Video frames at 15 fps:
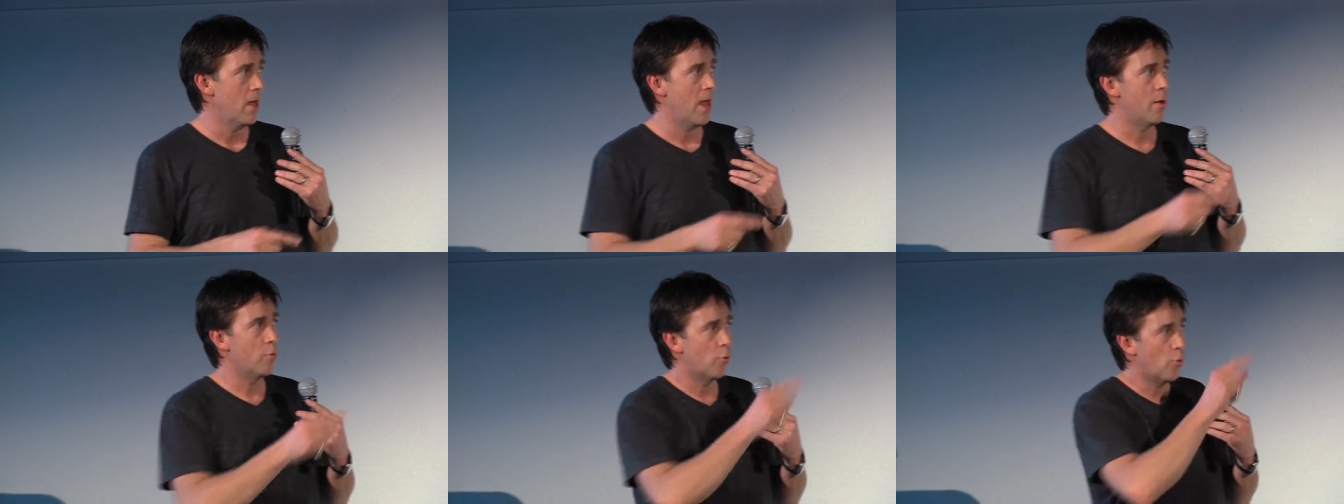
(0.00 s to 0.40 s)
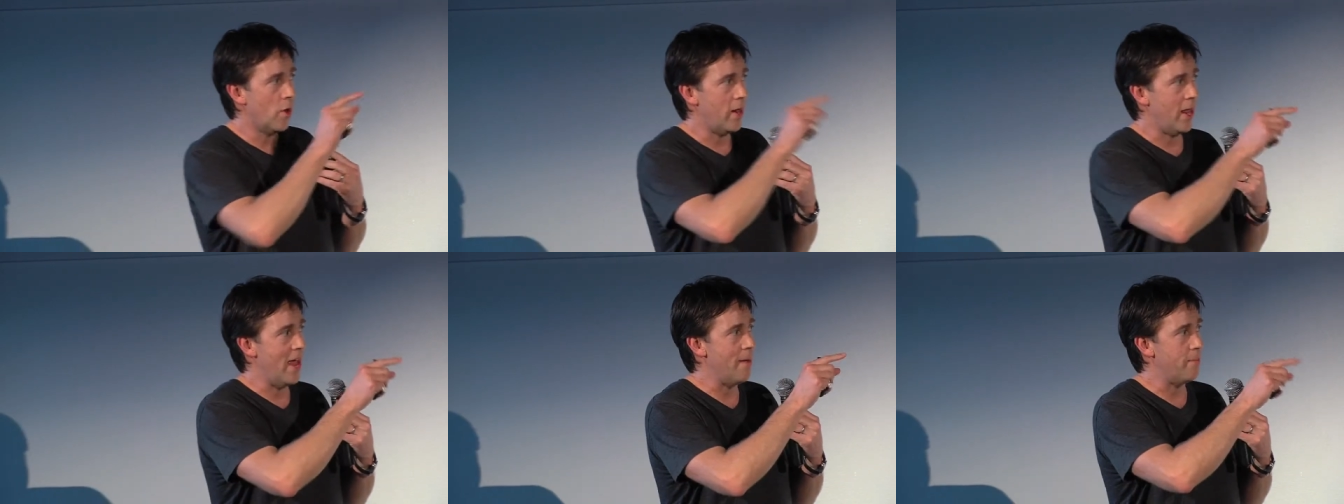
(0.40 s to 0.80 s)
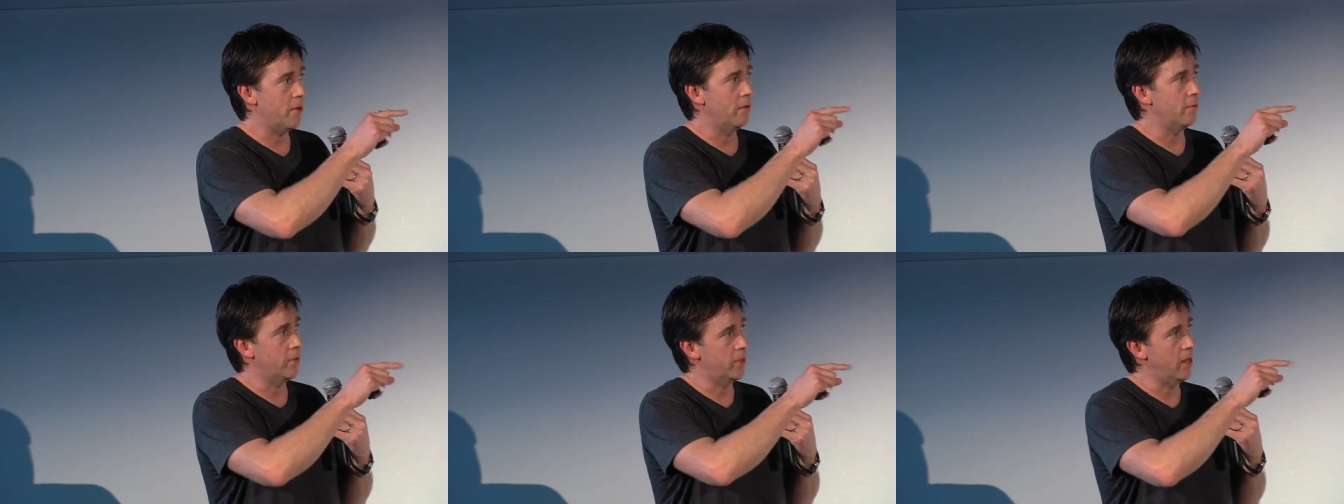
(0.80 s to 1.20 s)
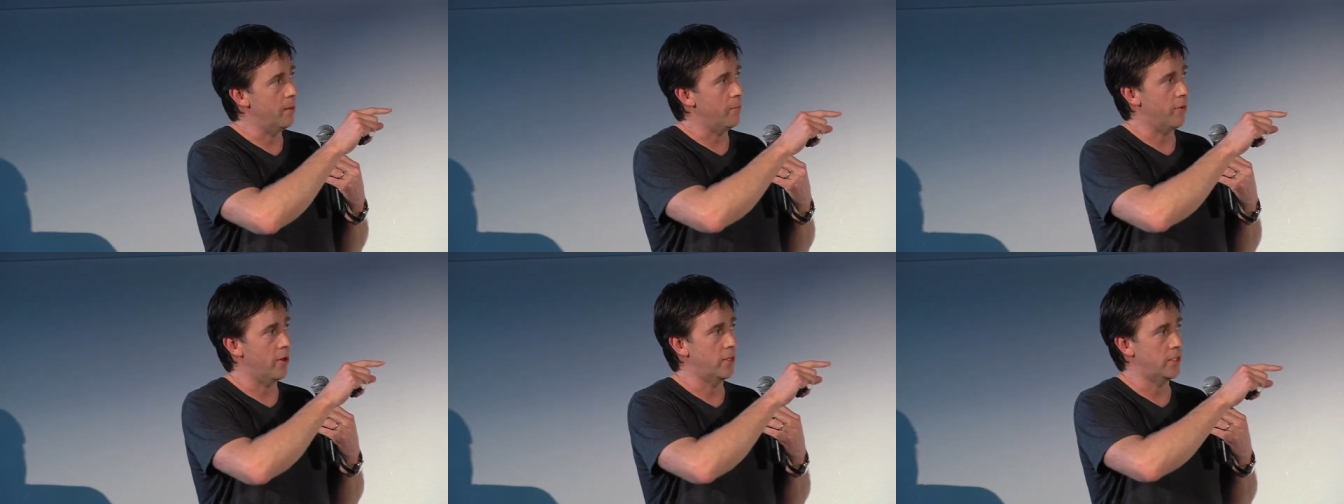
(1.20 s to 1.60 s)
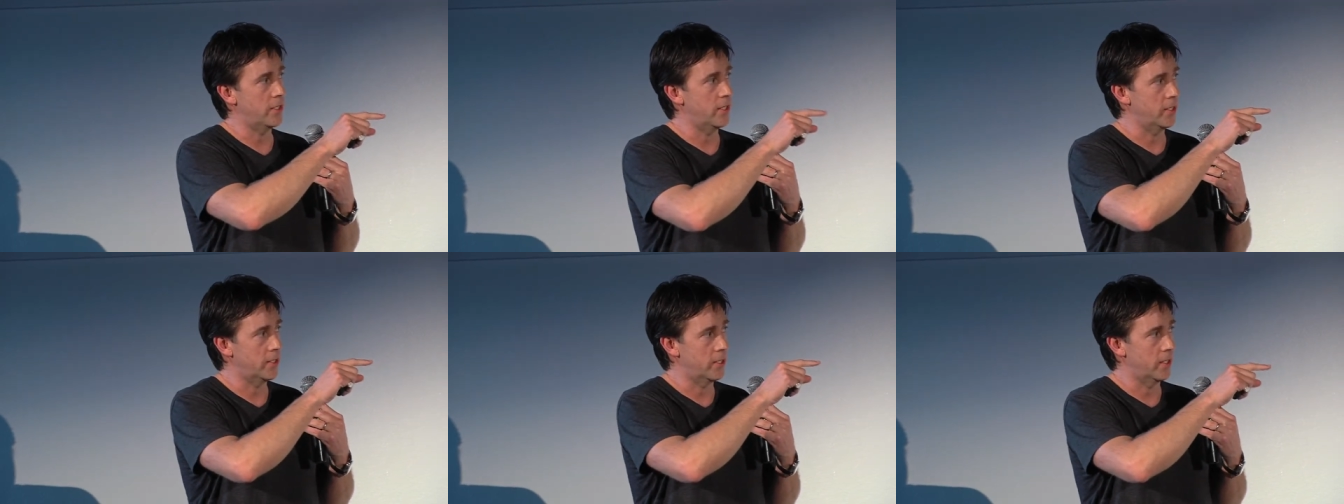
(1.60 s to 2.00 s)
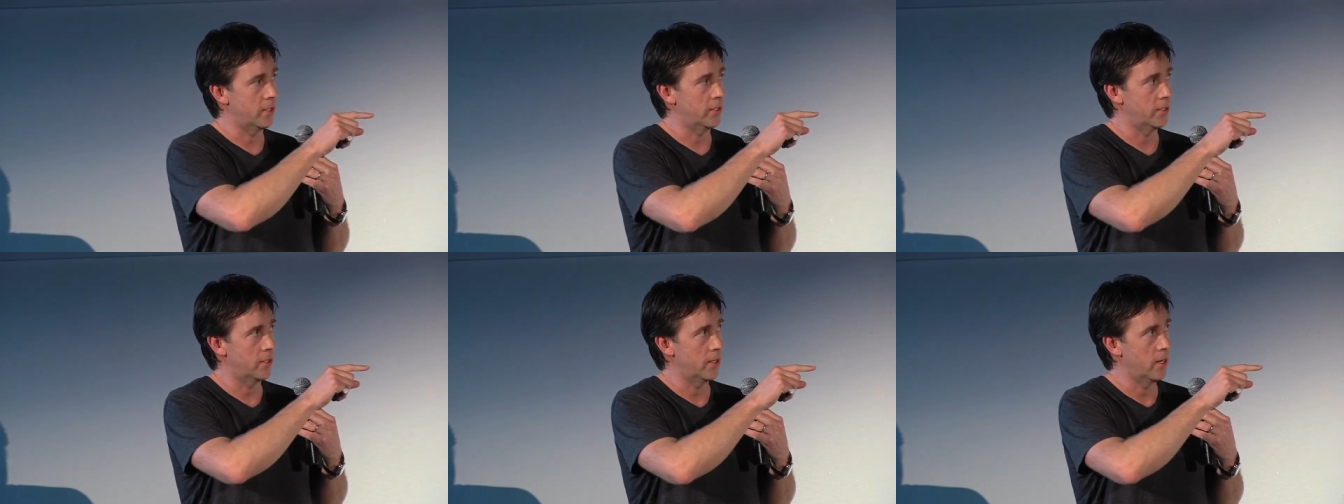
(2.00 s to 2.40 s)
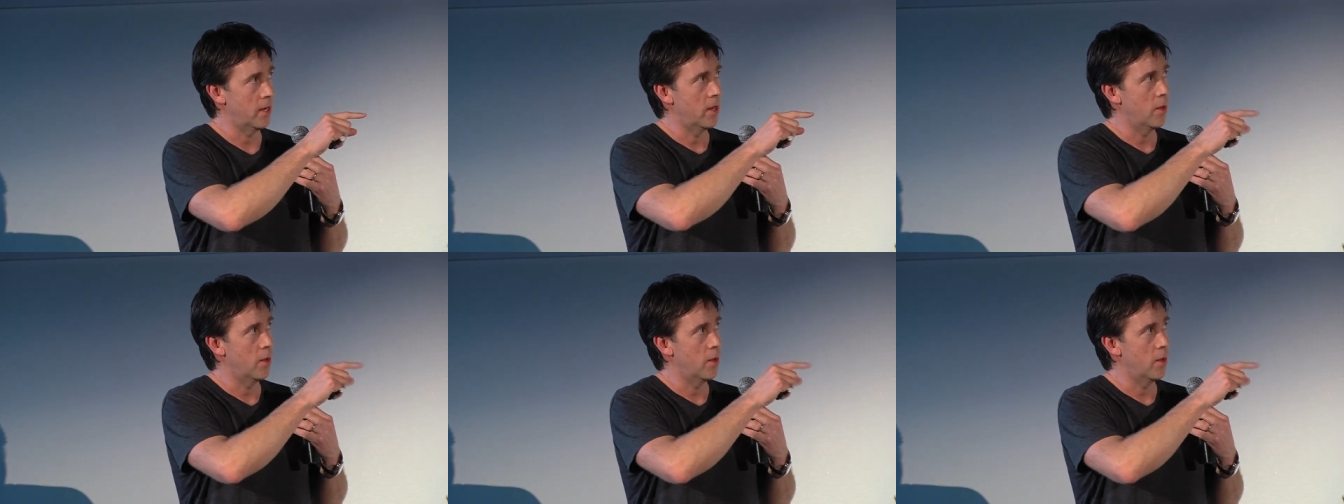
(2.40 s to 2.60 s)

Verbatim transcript: And what happened with that process is,